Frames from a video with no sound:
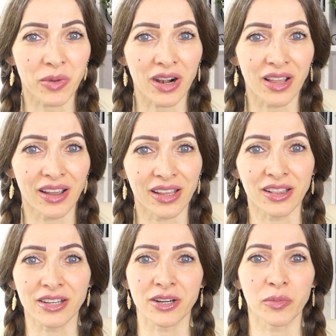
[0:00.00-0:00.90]
Marla
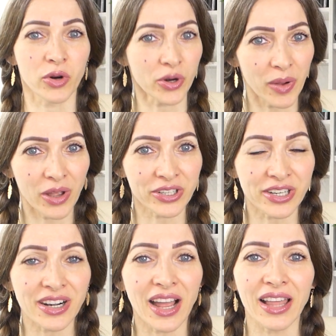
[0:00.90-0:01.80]
and learn more about
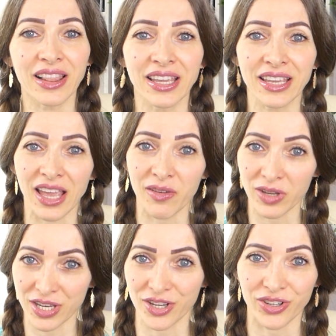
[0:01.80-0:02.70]
her, I'll link a
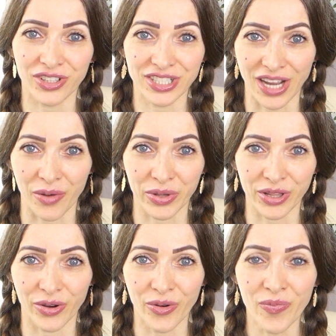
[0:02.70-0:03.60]
video down
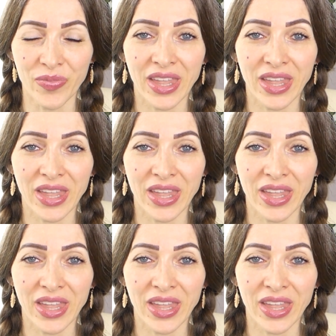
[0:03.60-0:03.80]
below.